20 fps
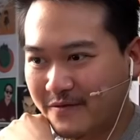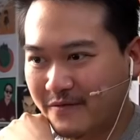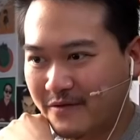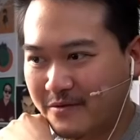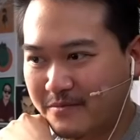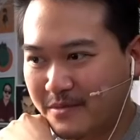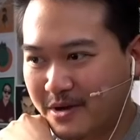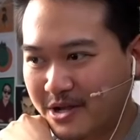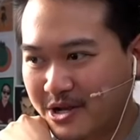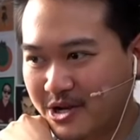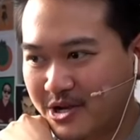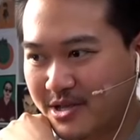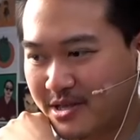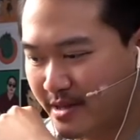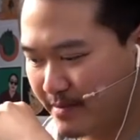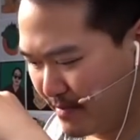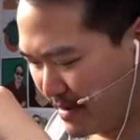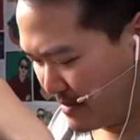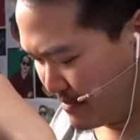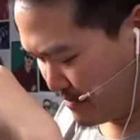you very much.
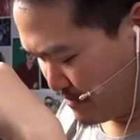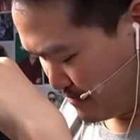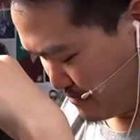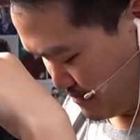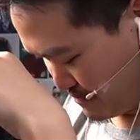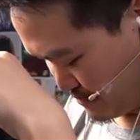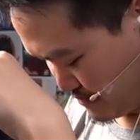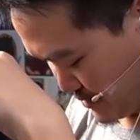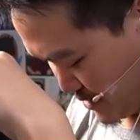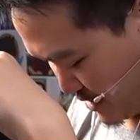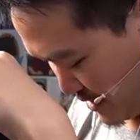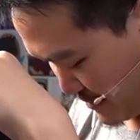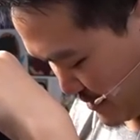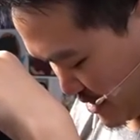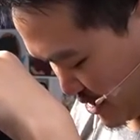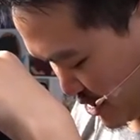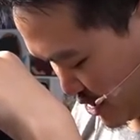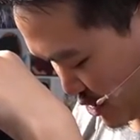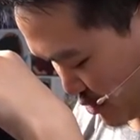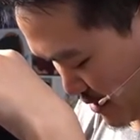Did my stomach
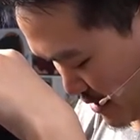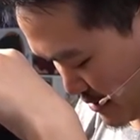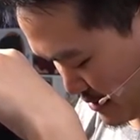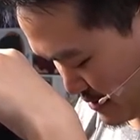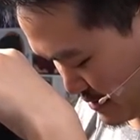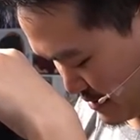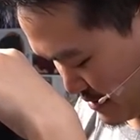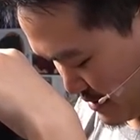just growl?